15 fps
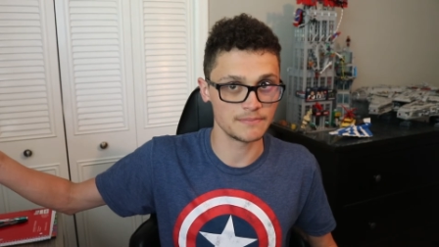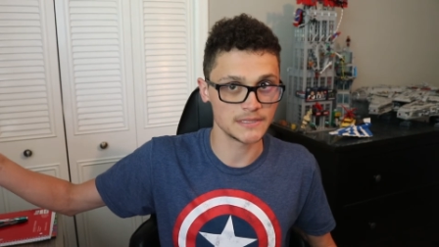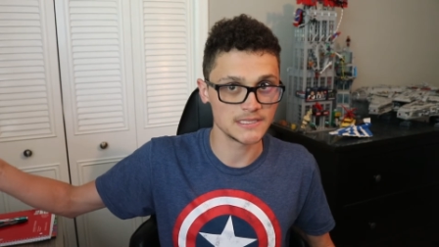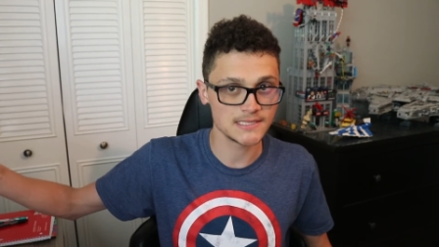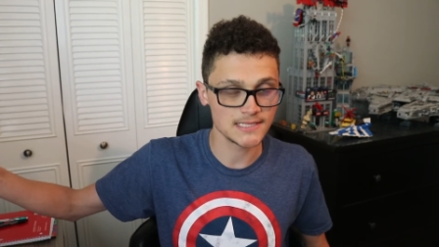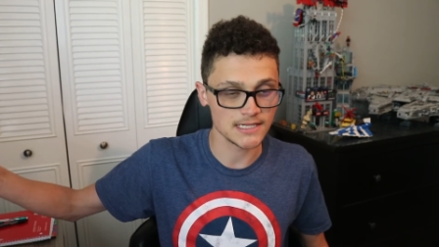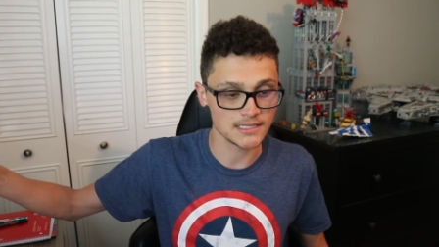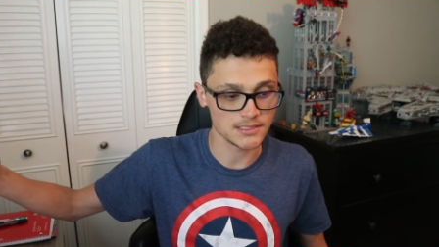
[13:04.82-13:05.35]
in
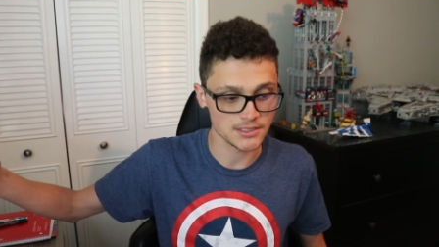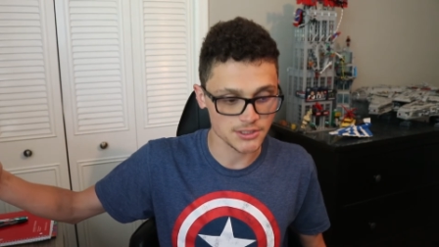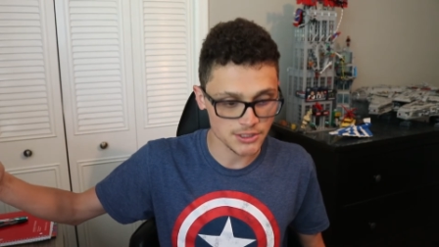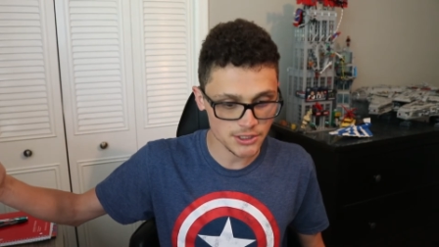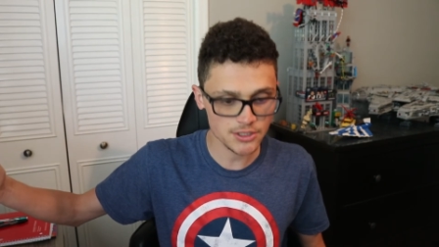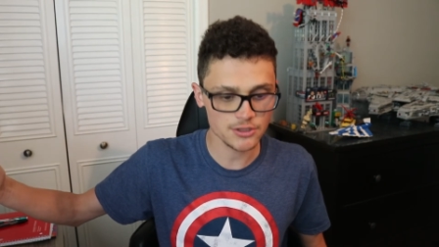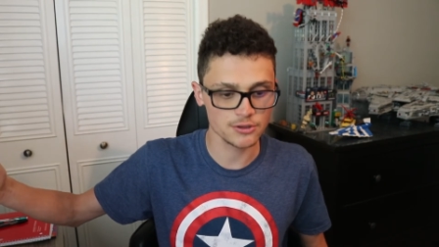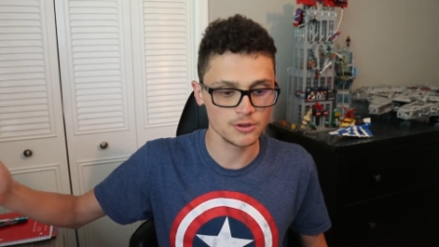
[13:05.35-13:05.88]
season
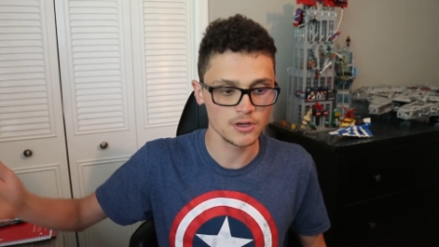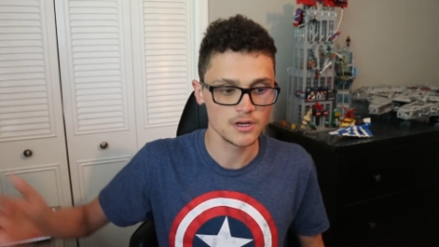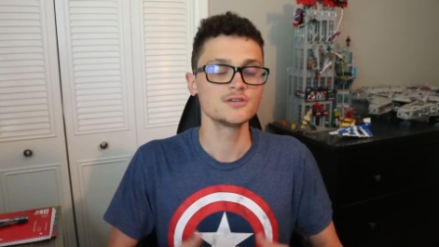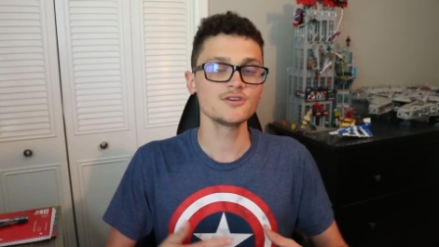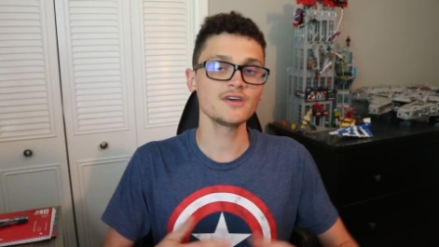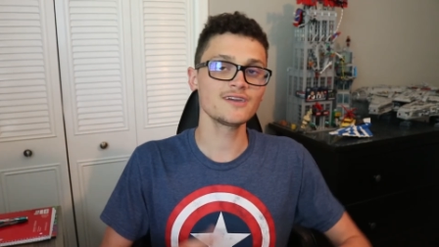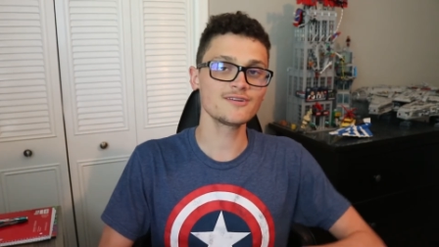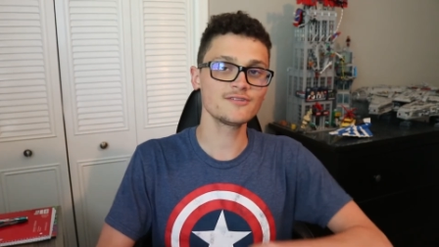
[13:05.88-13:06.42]
2,
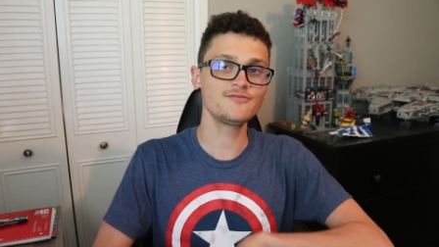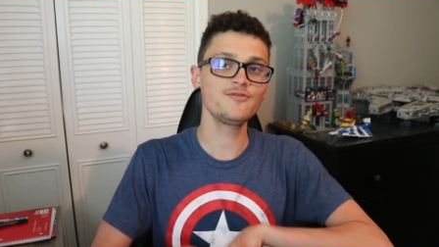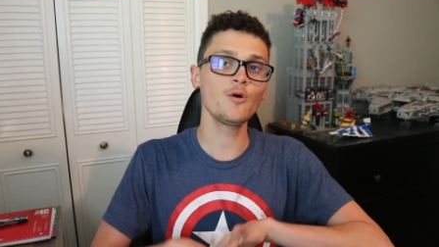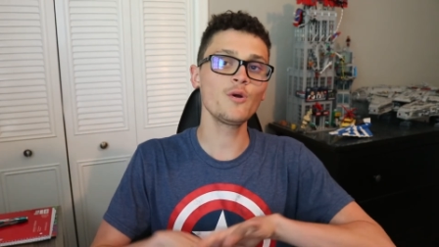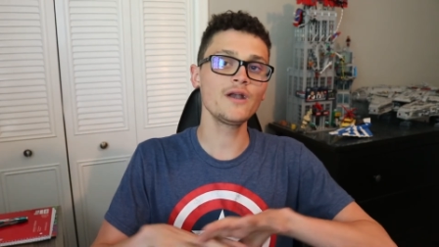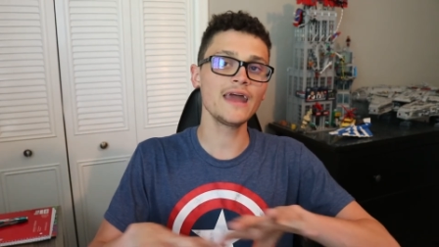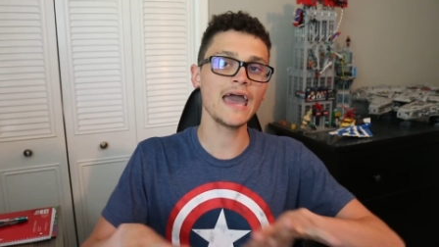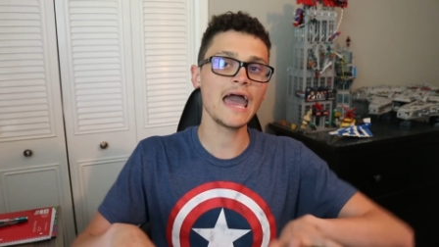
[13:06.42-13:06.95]
so they could
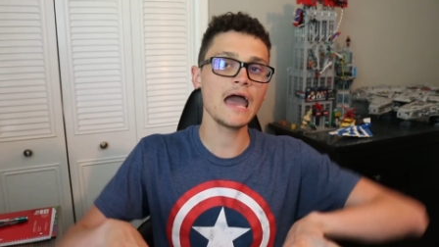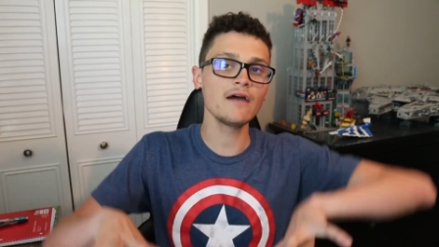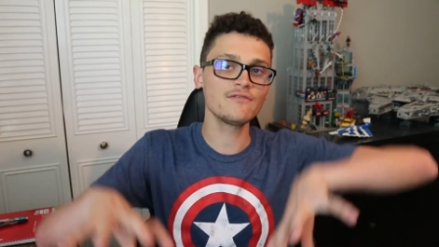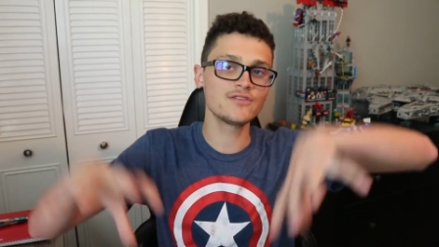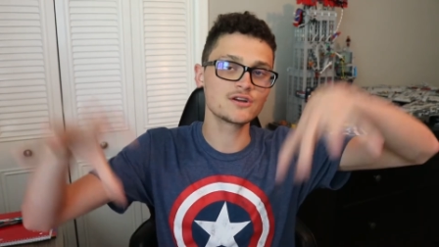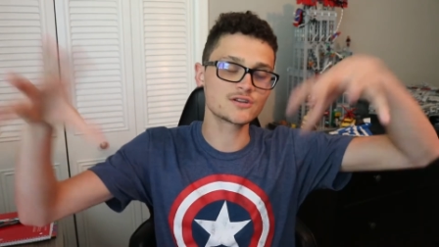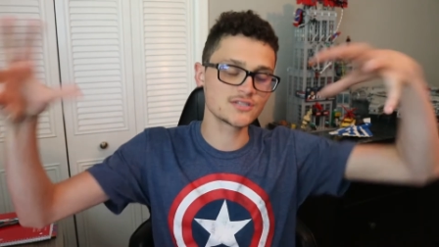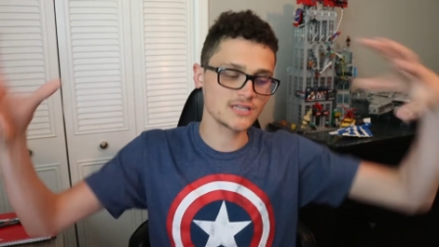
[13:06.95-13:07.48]
afford to have
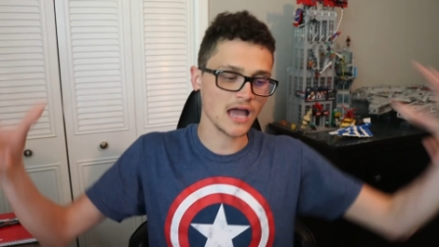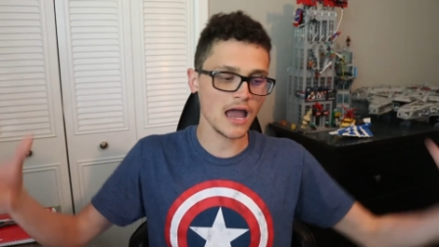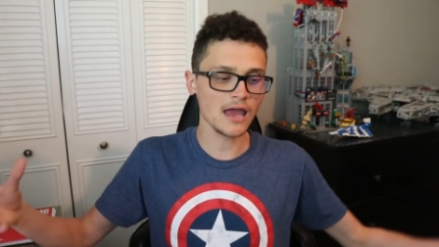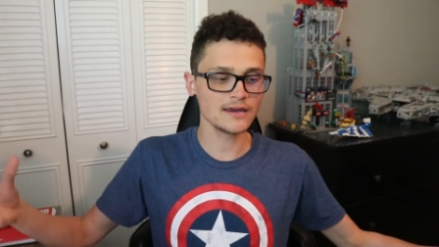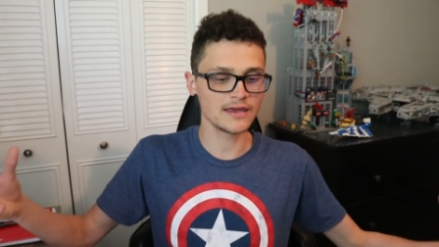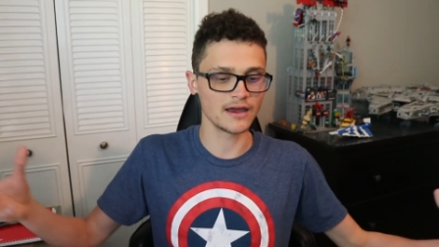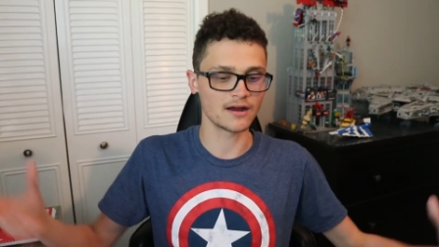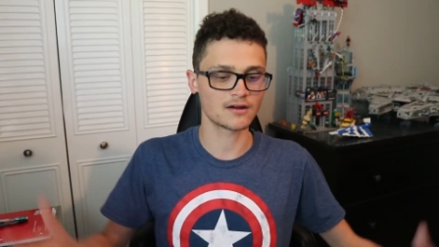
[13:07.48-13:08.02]
their
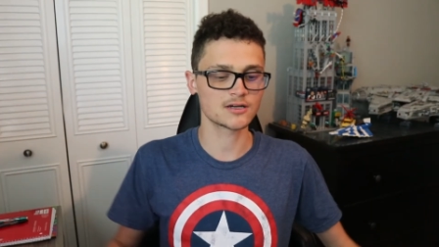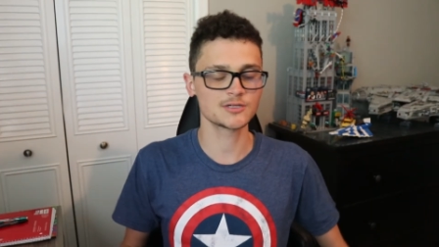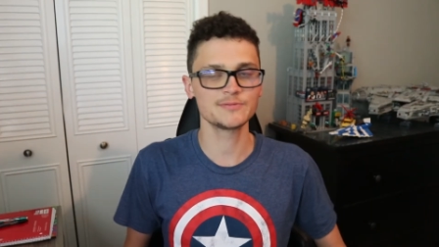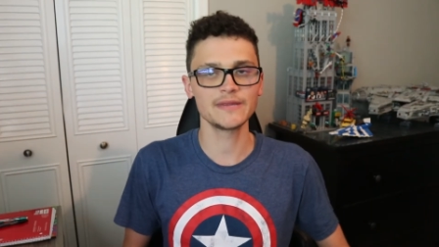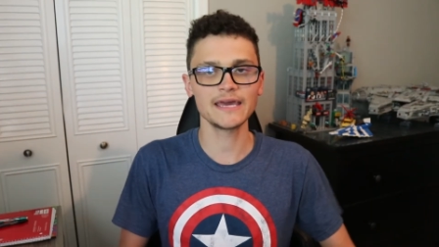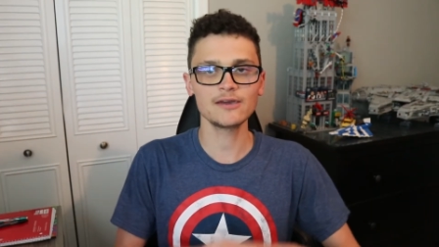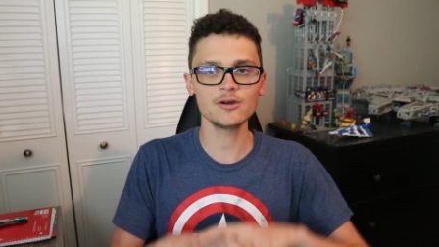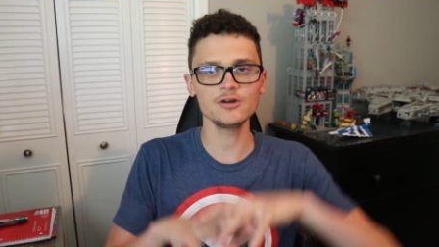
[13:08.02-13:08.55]
side characters, but
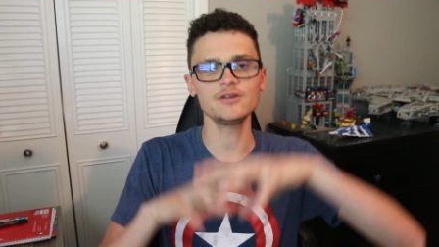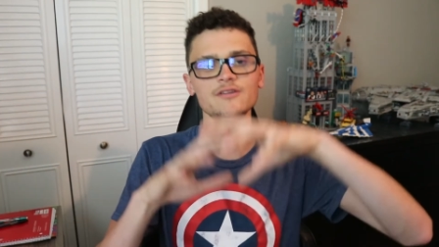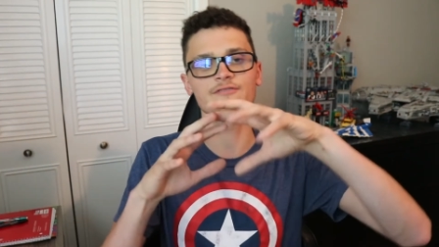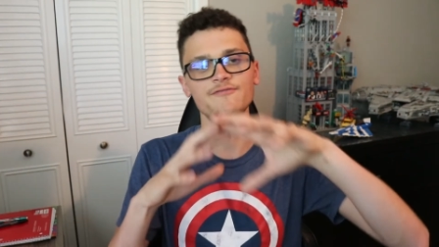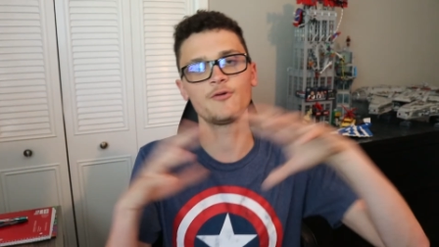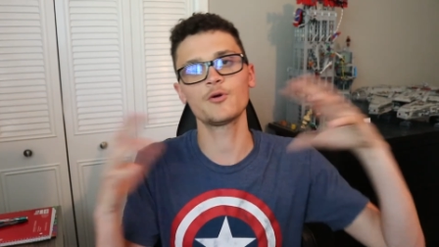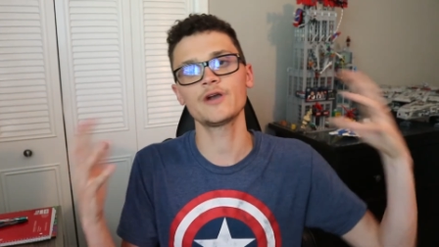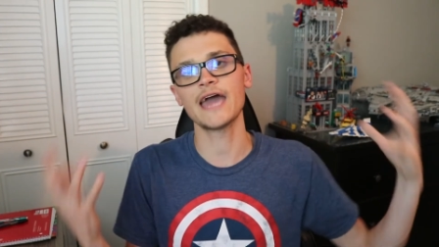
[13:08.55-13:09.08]
they couldn't
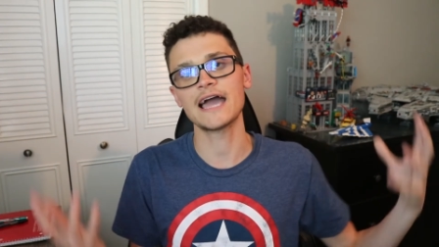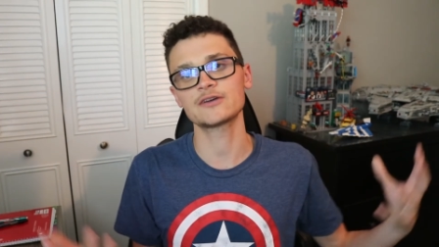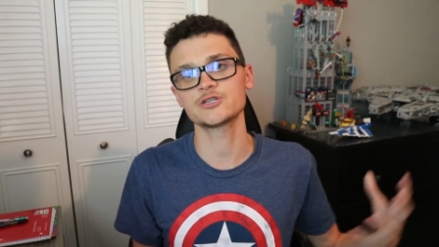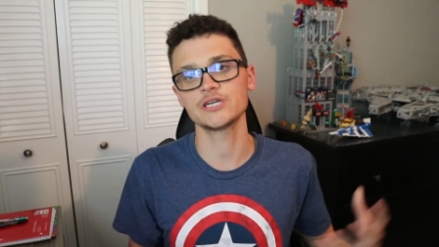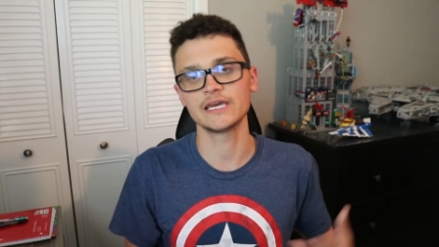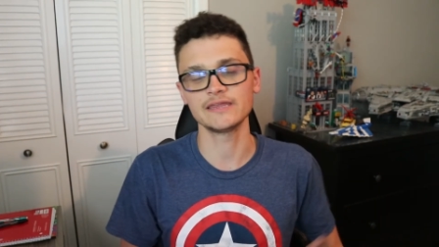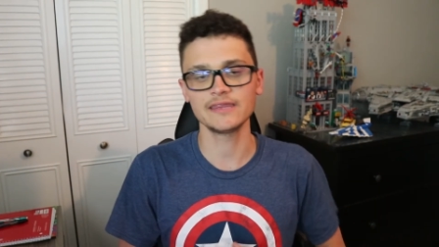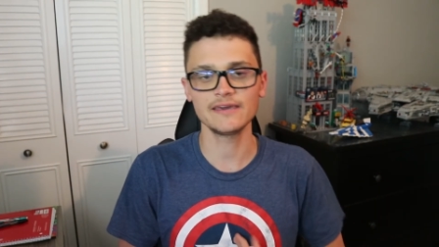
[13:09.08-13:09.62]
afford to
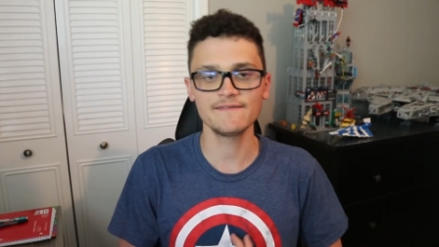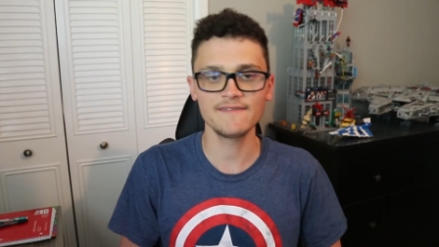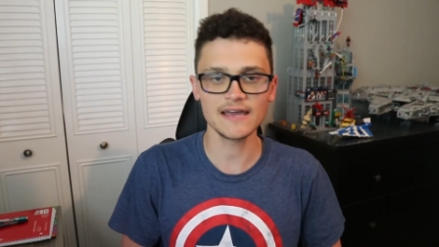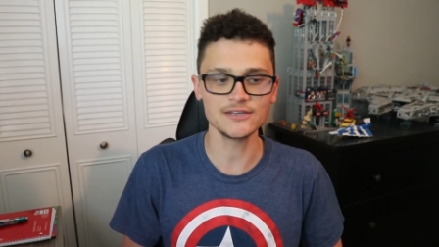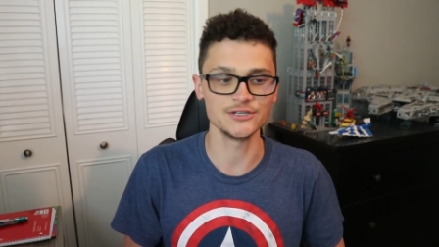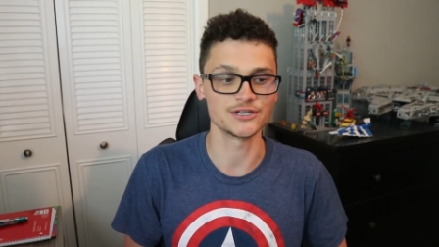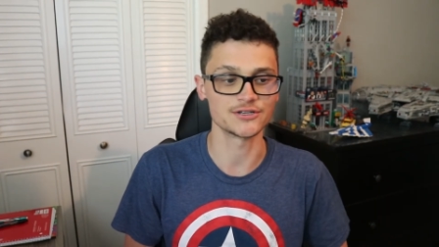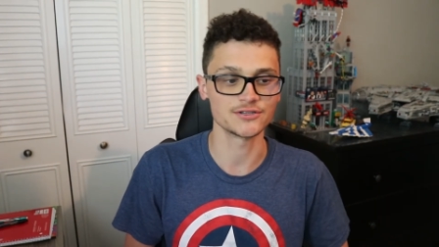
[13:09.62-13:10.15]
actually get the
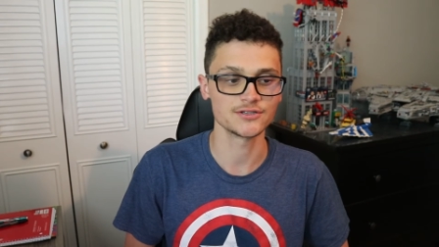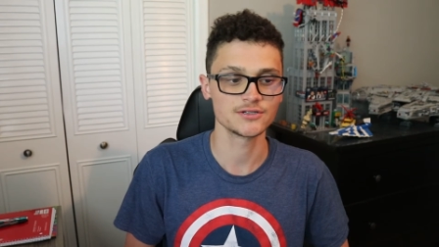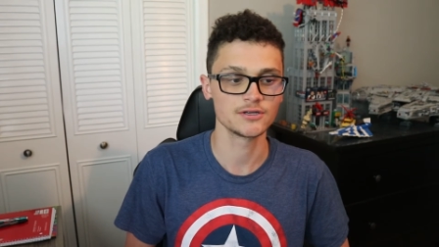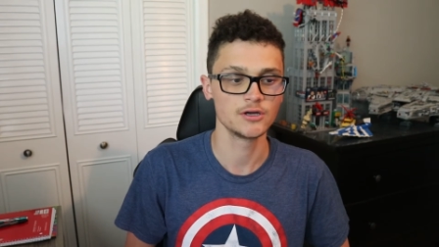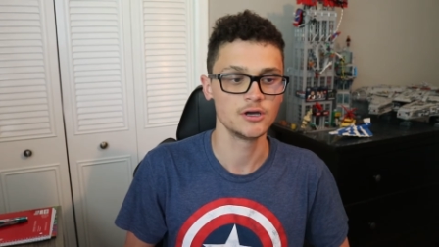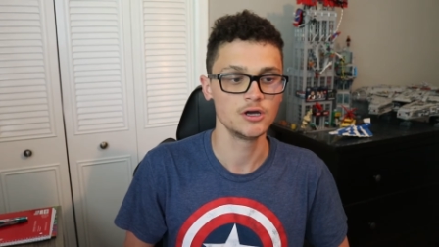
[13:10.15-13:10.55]
Avengers.